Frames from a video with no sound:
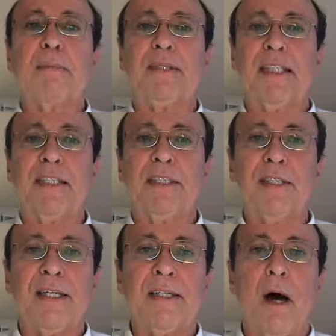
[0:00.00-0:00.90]
position
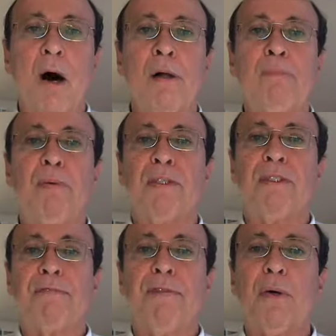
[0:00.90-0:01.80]
that all
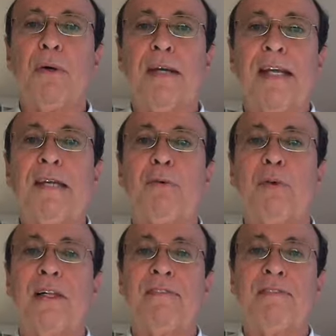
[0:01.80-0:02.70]
points of view are
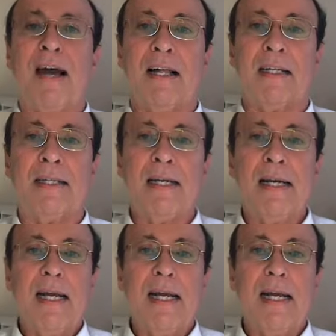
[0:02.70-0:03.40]
equally valid